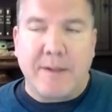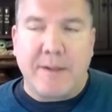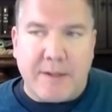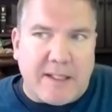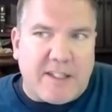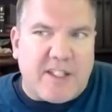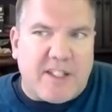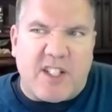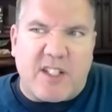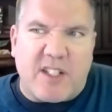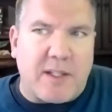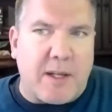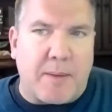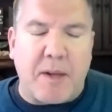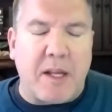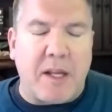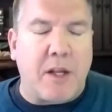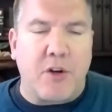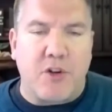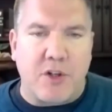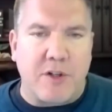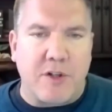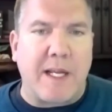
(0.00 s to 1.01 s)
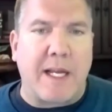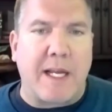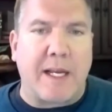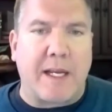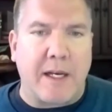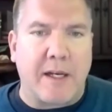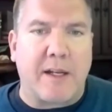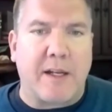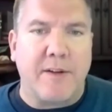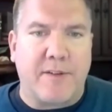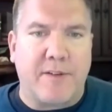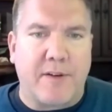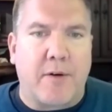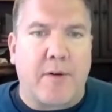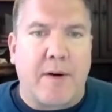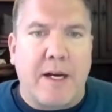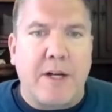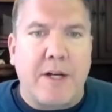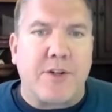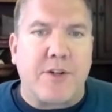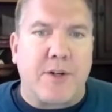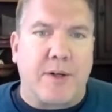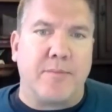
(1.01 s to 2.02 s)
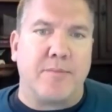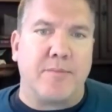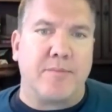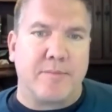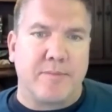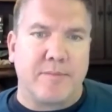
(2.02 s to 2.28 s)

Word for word: That's just something yeah. you should take into consideration.